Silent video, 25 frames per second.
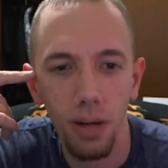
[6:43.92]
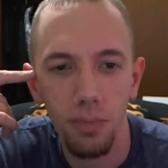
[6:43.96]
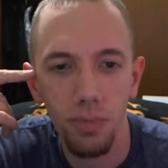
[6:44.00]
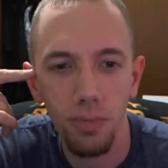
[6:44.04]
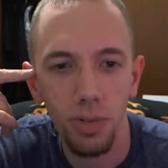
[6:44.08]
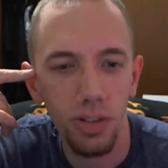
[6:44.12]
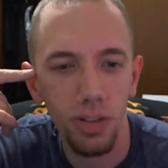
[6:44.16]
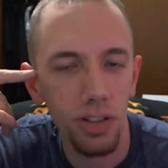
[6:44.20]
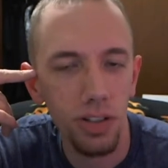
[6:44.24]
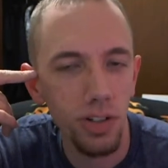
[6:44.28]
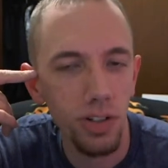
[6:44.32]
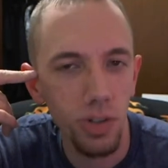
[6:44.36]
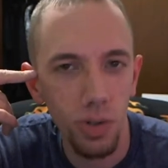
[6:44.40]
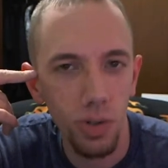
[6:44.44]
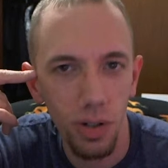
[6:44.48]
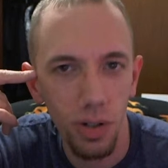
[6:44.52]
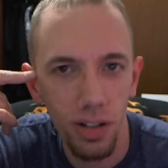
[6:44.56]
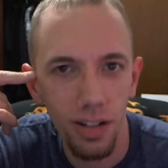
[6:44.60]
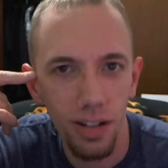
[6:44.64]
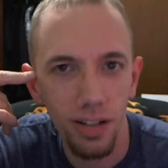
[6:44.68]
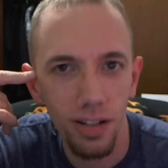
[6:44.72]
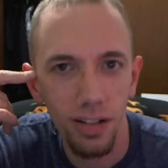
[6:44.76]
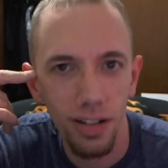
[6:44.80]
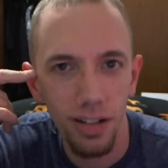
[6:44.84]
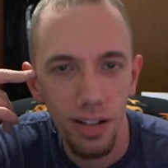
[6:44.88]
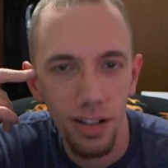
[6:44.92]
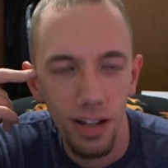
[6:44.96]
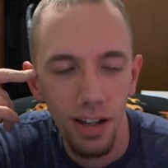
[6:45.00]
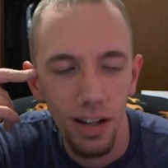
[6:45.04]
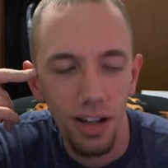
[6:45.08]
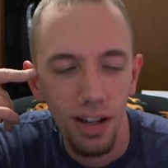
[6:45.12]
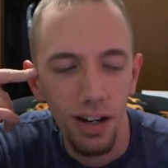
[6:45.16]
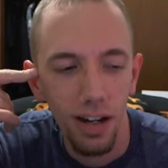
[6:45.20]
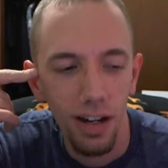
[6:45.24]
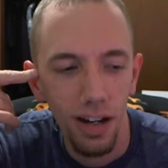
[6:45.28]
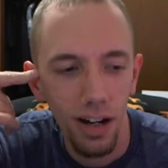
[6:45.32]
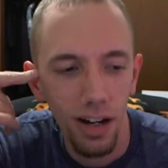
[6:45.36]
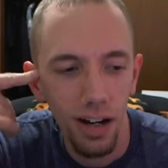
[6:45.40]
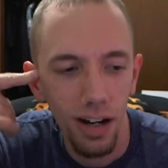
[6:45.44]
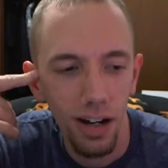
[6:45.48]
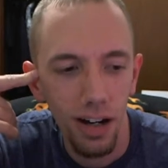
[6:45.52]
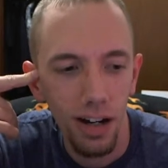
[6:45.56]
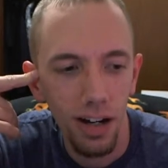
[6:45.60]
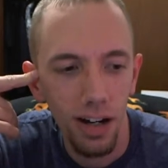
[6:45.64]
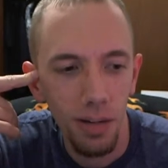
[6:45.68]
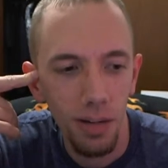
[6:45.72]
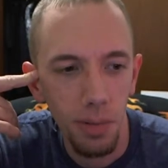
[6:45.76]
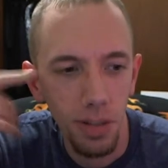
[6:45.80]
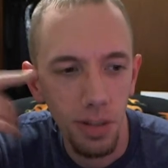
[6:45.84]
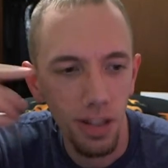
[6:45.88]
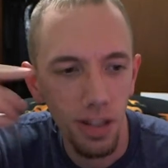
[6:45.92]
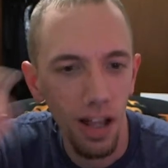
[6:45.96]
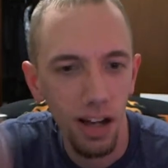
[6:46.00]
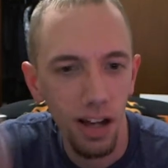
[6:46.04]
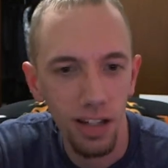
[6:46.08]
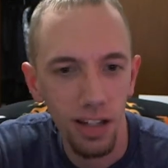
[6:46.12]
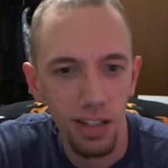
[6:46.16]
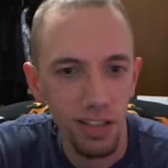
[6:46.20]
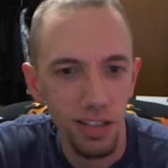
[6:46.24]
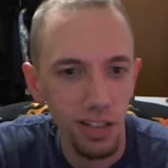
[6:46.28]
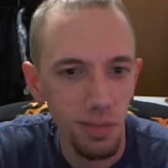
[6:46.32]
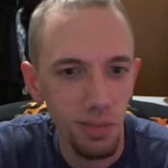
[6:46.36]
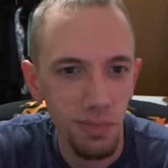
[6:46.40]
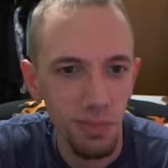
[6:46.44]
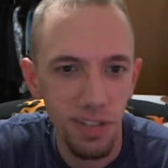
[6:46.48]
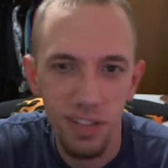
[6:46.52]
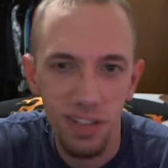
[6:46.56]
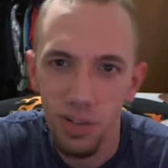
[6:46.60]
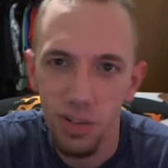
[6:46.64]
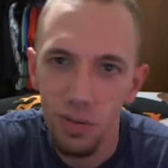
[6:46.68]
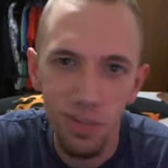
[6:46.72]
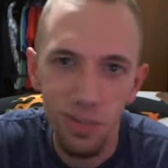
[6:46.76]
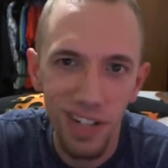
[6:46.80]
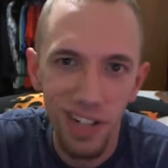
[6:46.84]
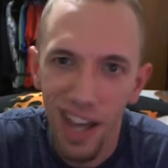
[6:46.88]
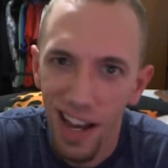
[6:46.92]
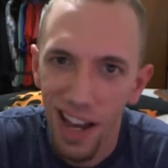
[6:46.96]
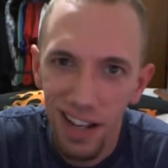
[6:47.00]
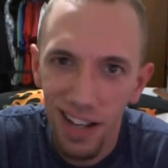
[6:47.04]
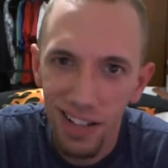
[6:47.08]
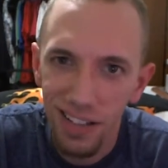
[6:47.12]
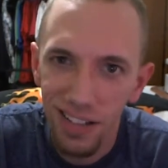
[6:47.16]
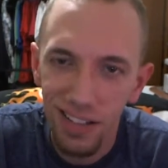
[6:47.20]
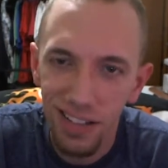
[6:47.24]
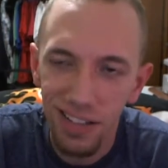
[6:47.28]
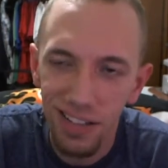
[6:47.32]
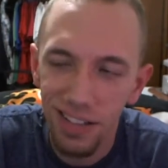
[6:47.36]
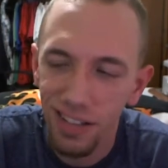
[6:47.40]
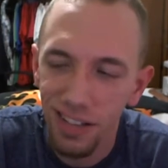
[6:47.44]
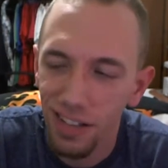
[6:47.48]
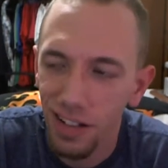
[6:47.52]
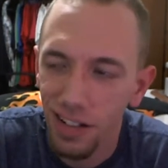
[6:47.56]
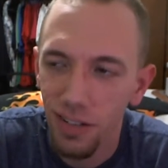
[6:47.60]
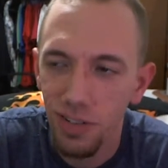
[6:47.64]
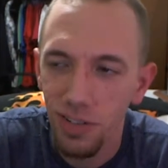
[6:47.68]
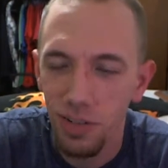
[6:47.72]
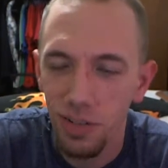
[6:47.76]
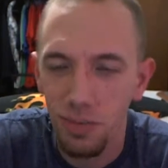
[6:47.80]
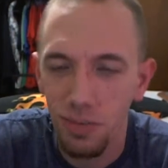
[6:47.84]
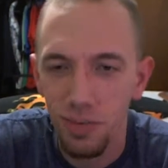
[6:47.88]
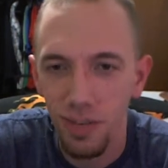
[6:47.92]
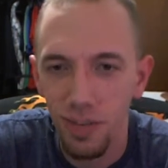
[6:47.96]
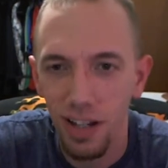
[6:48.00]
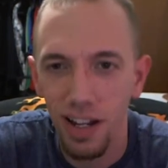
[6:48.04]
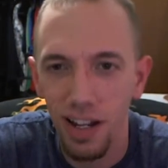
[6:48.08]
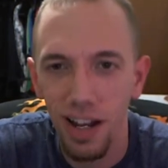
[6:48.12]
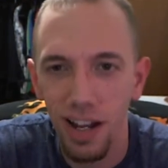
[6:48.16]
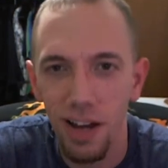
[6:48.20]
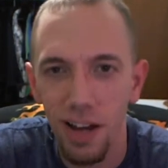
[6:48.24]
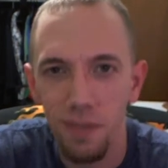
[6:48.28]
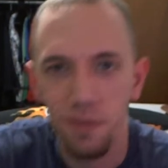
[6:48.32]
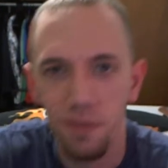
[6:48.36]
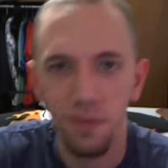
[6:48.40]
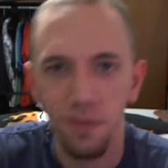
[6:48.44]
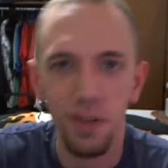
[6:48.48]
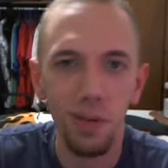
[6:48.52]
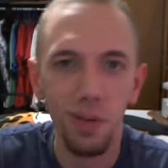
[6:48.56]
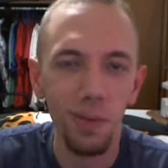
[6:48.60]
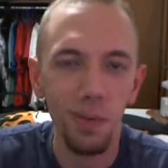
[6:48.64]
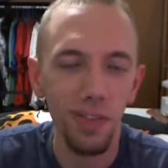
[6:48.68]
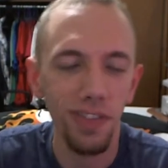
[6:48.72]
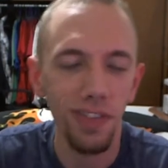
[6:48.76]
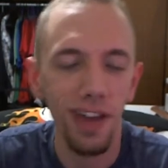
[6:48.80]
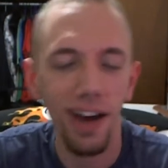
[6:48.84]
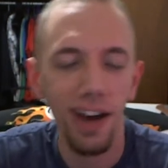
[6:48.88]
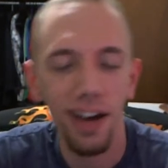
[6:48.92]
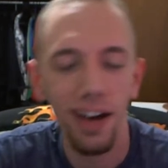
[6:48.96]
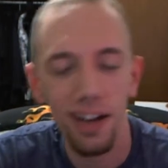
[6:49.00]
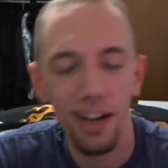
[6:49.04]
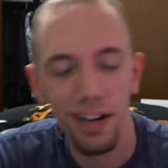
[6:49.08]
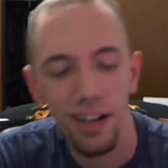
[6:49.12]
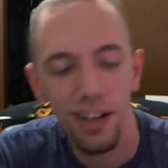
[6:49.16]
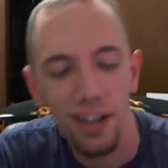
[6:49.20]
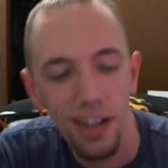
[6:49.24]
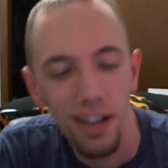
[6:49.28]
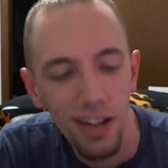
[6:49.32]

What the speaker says: really enjoying it. I'm unlocking some new decks and stuff, so I'm kind of having fun with that.